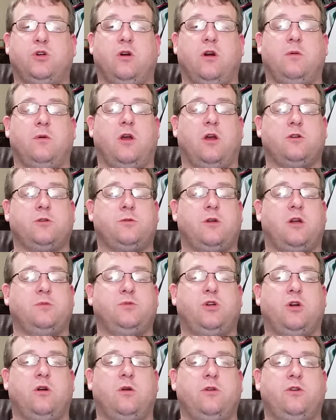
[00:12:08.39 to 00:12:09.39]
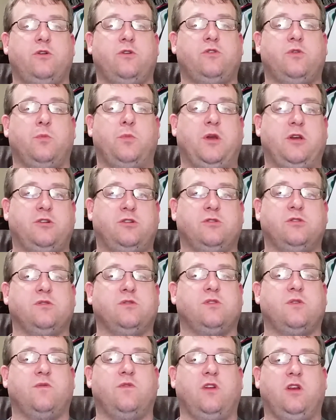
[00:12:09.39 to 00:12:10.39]
sure I'll do some pictures
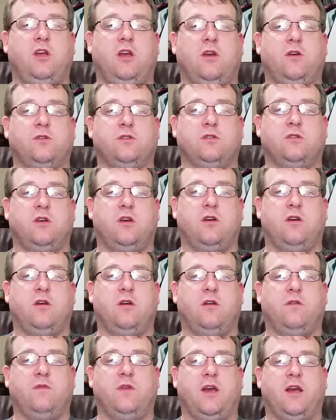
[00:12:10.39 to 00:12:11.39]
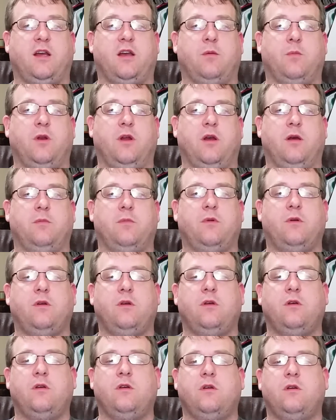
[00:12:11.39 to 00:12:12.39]
and some videos of that coming up.
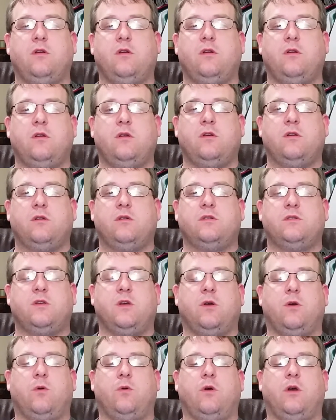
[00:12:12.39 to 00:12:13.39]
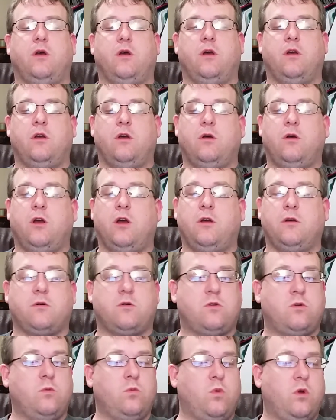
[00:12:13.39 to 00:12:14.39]

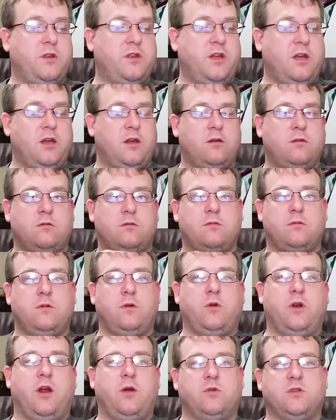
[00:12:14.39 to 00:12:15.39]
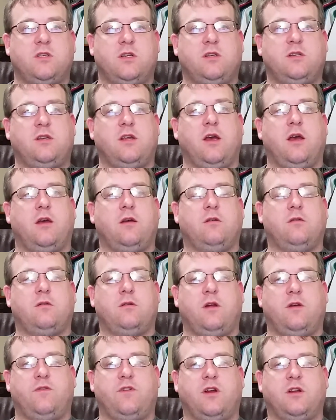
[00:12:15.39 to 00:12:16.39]
So, one thing when I was at, I
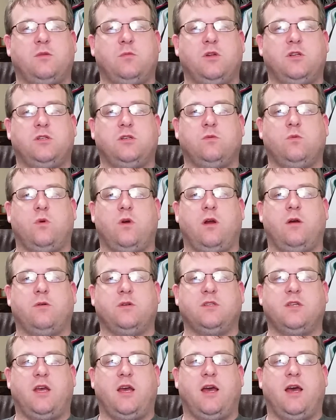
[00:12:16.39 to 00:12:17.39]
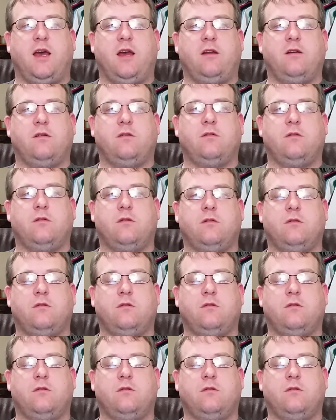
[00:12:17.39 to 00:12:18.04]
forgot to mention when I was at